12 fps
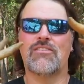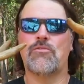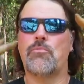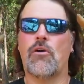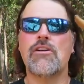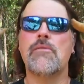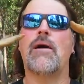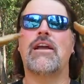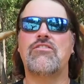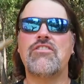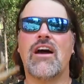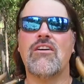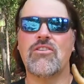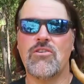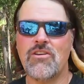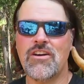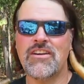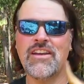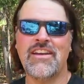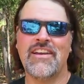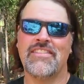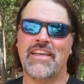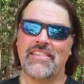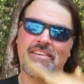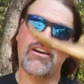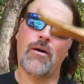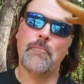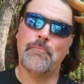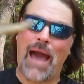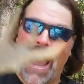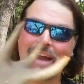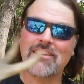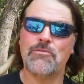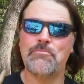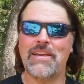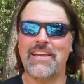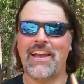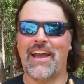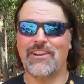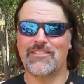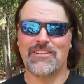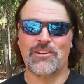This part of my childhood that's come back to me at,